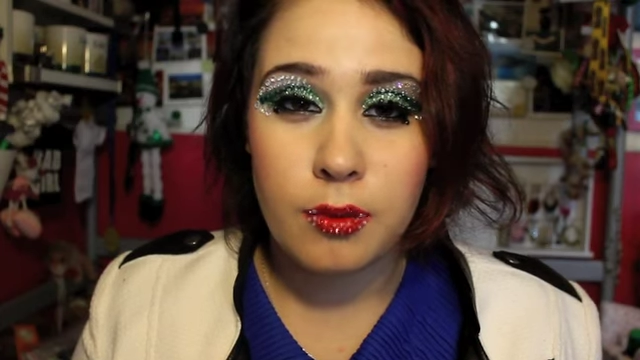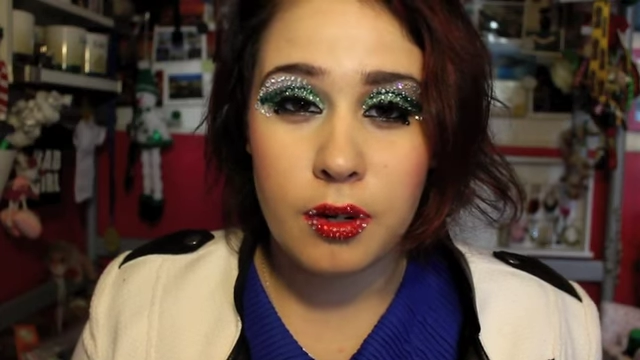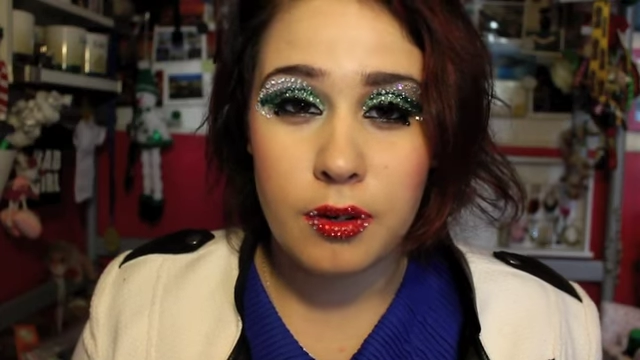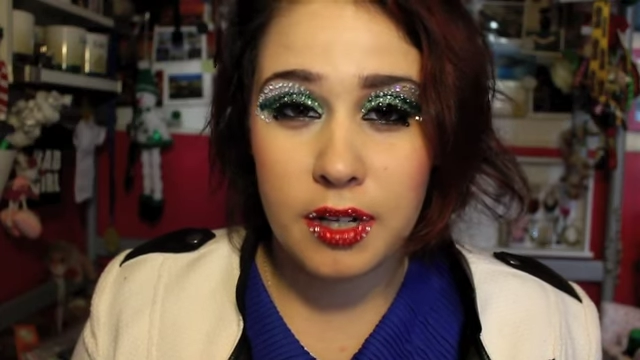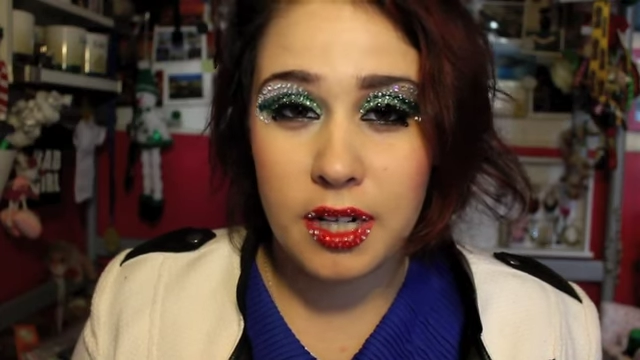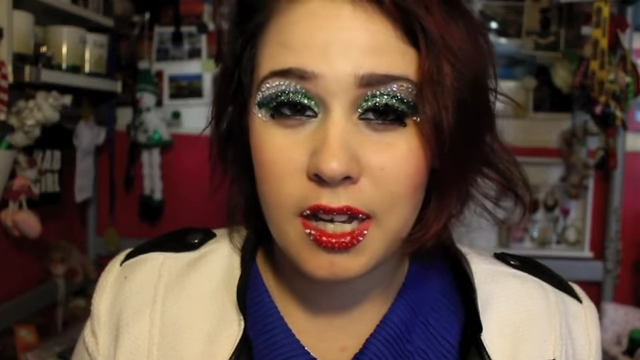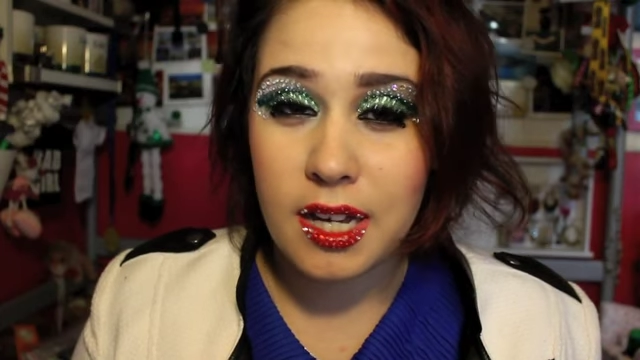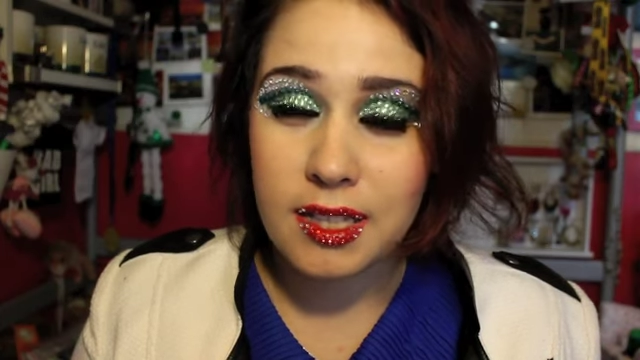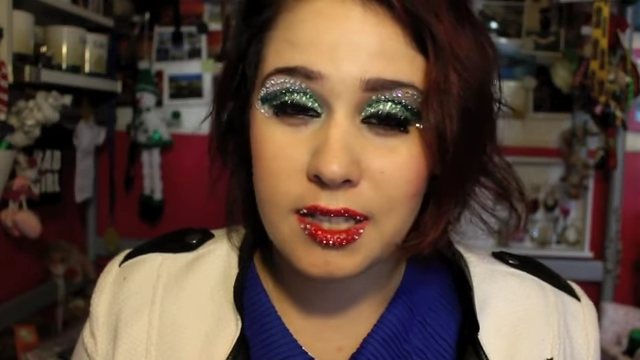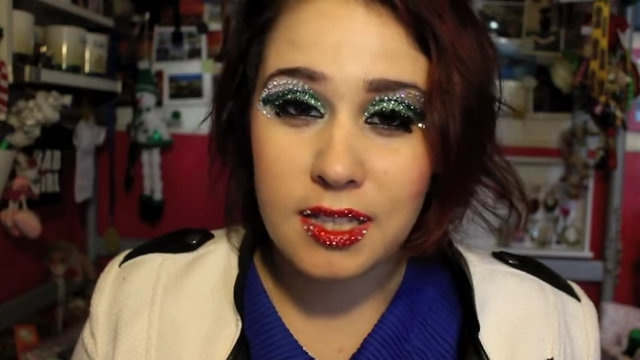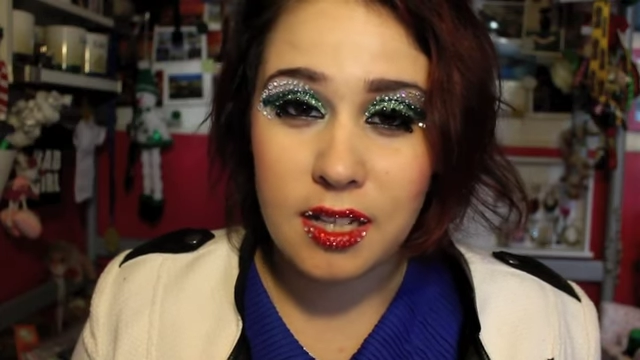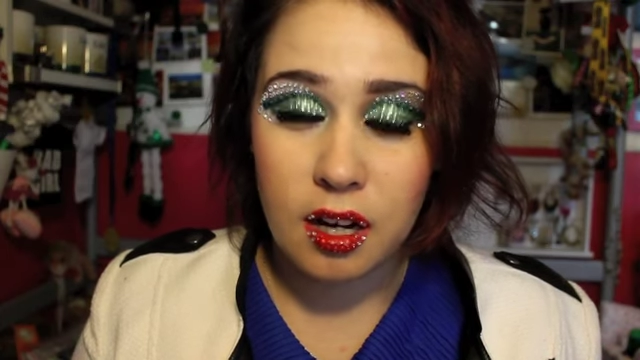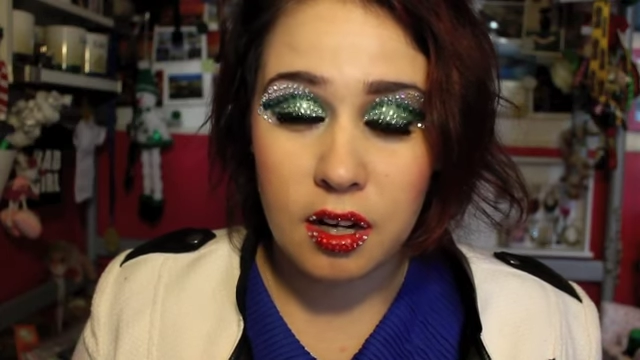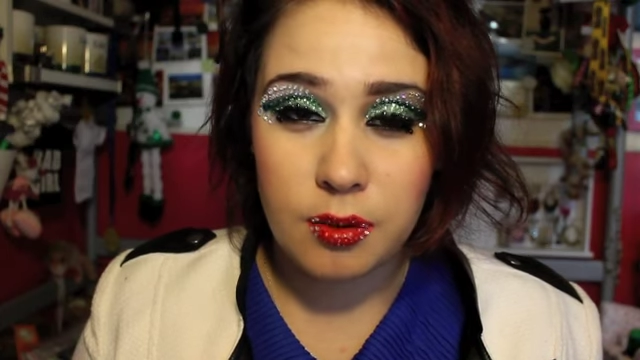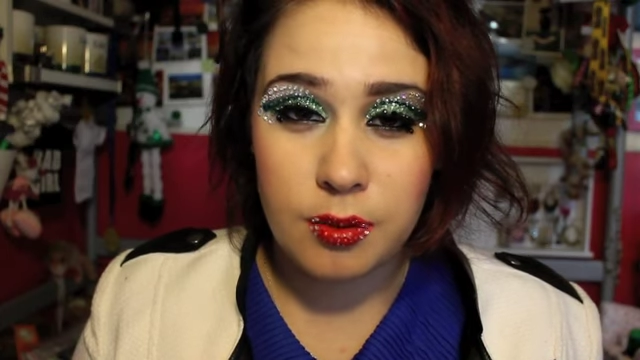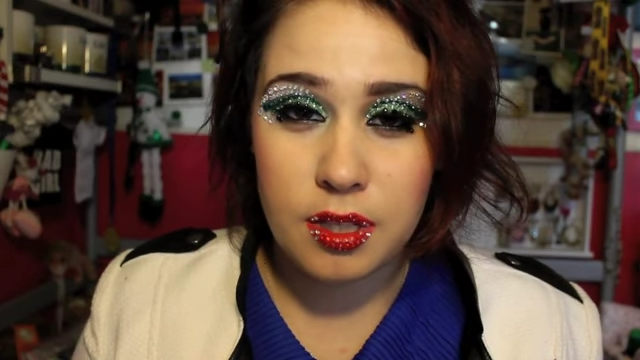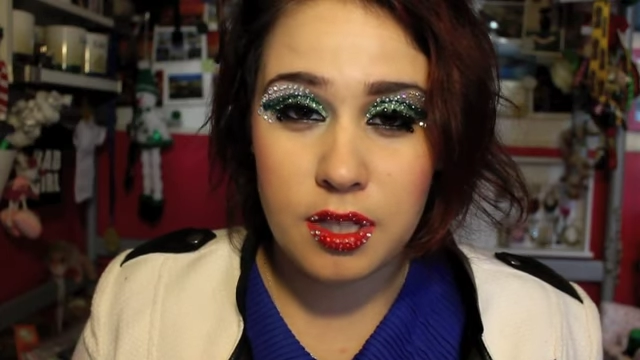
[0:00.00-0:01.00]
Marina and the
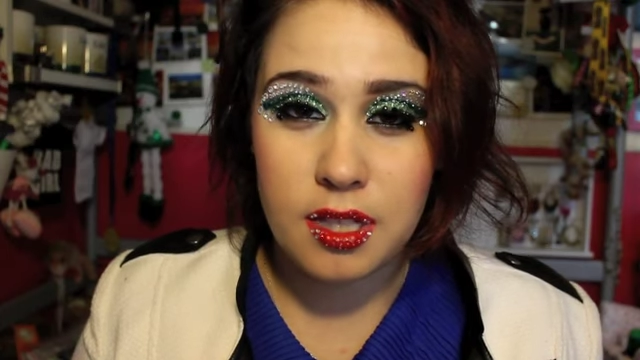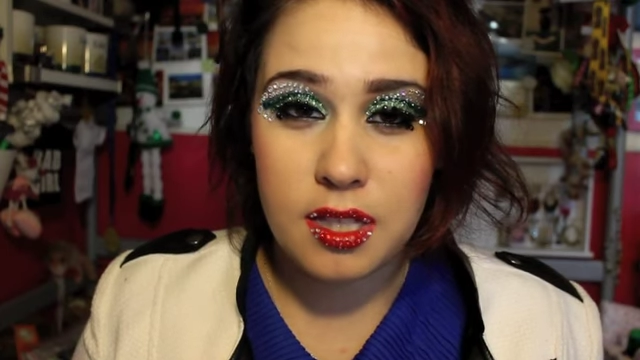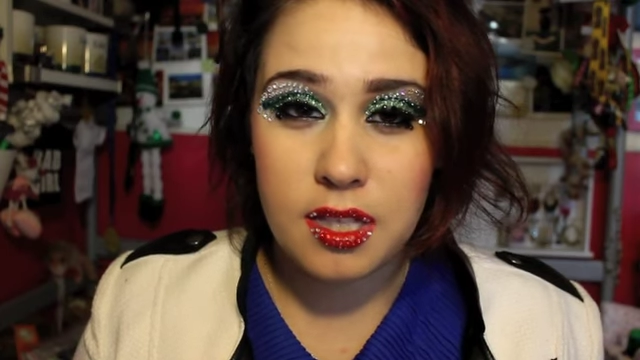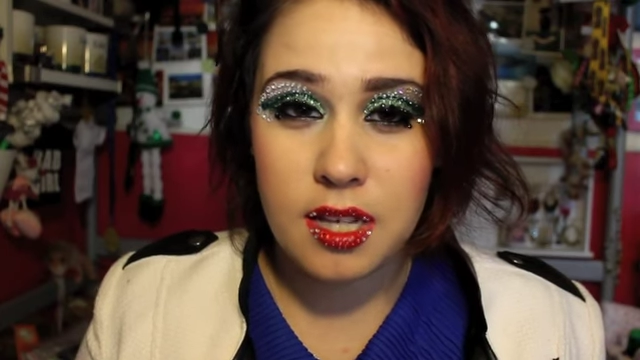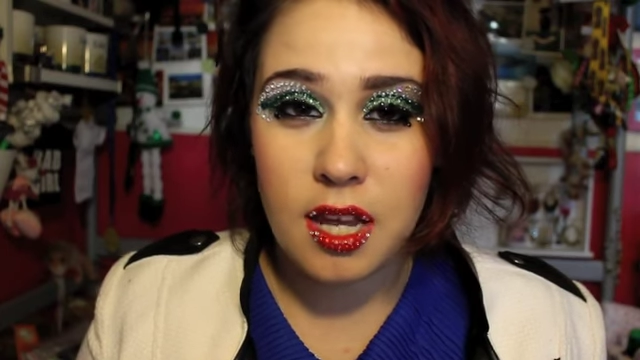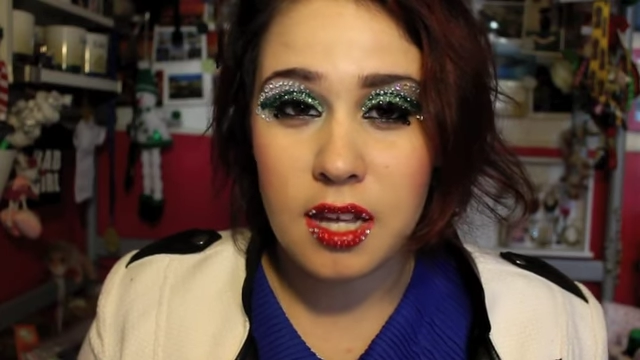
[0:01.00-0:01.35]
Diamonds